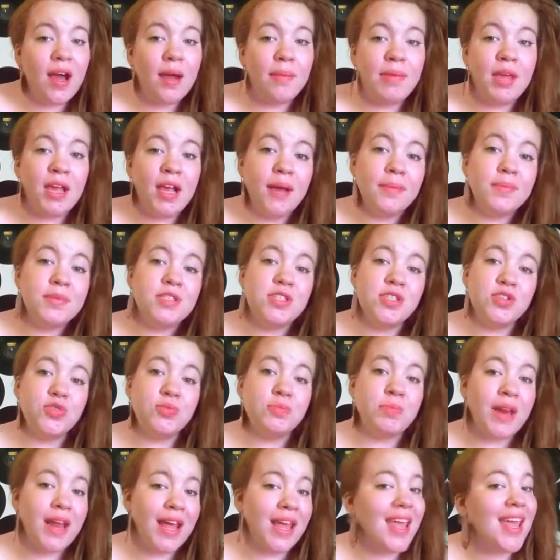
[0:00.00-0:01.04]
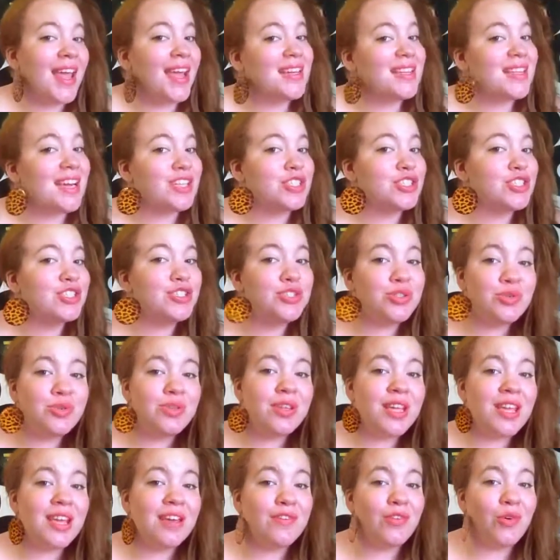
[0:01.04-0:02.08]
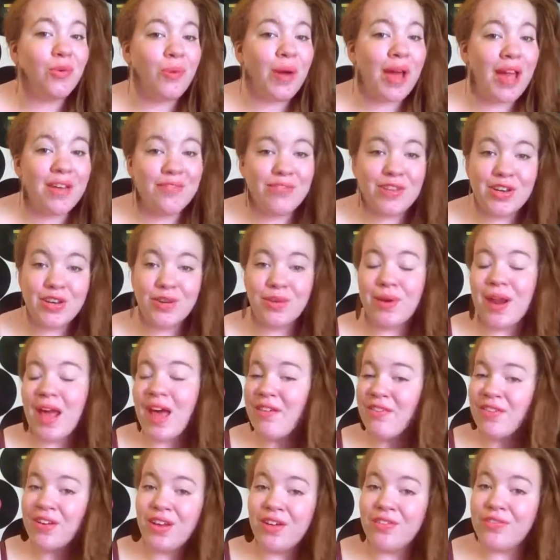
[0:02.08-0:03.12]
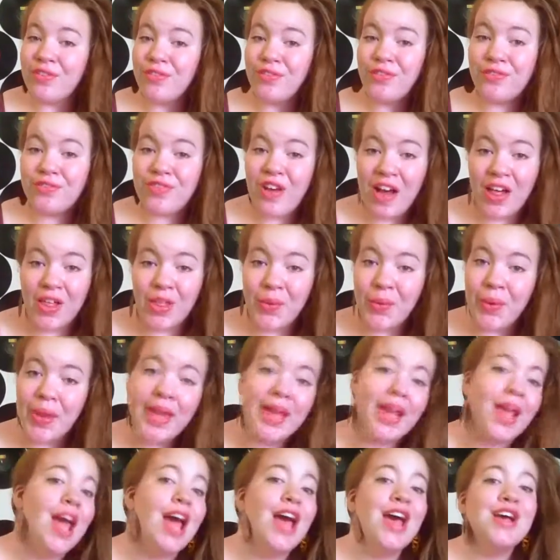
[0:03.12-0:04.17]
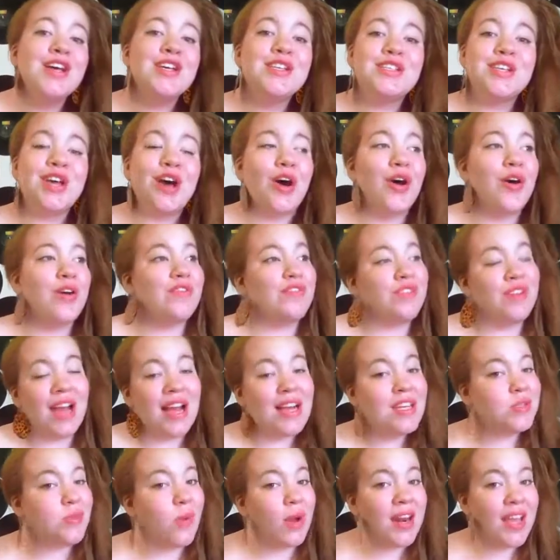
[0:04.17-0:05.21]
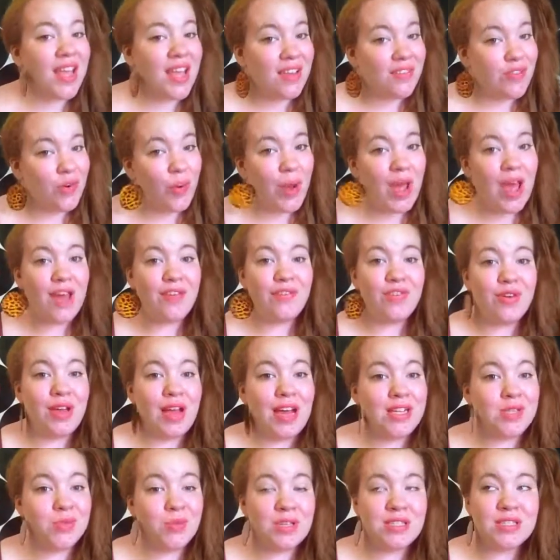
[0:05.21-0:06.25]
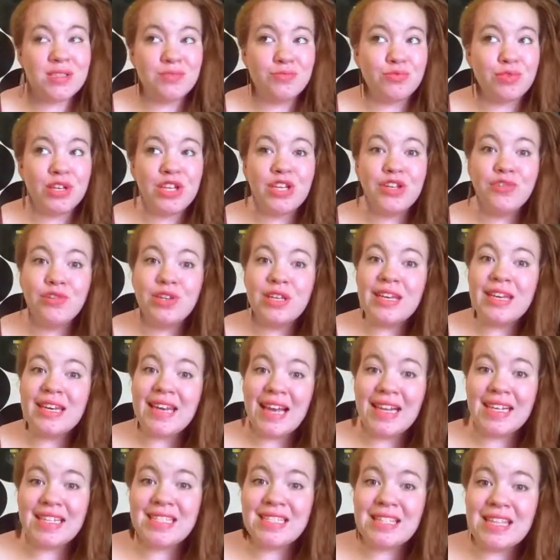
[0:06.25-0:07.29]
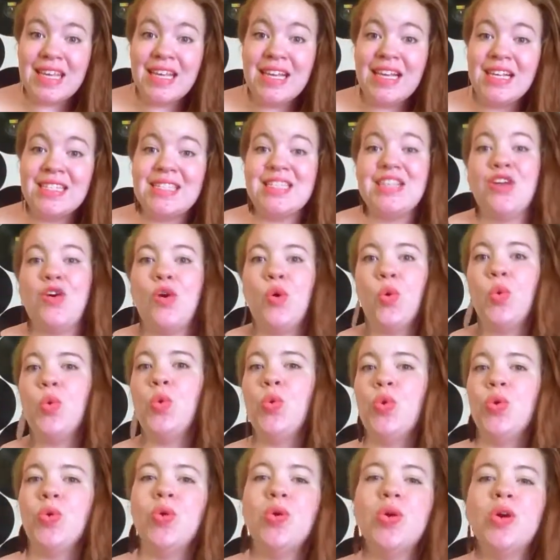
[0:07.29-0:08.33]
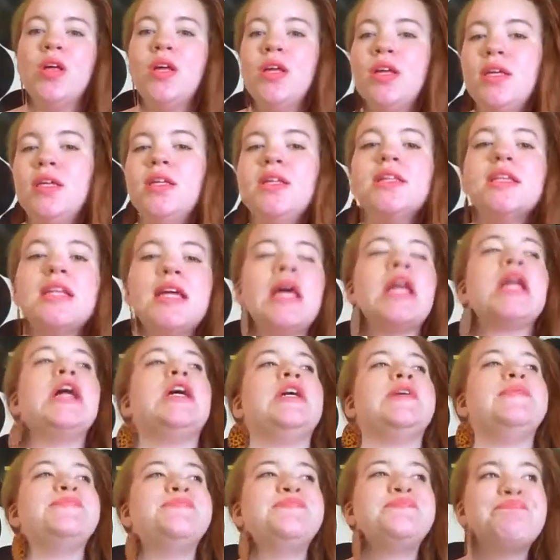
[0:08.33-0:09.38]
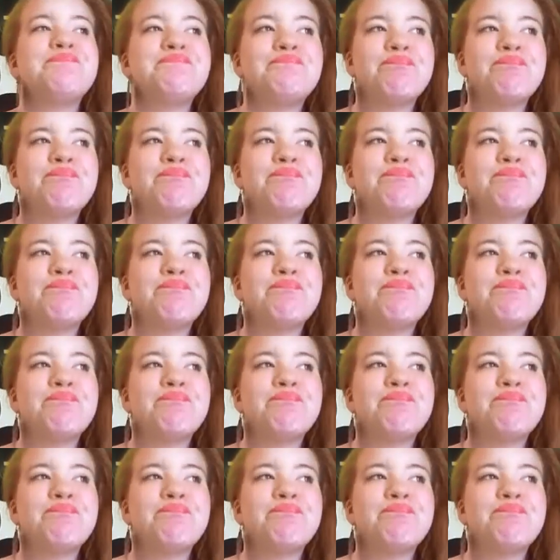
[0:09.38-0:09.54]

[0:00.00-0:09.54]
coming up soon, but I can't actually do the giveaway if I don't have enough of a following. So if you guys want a giveaway, if you guys want some really, really nice things and cool little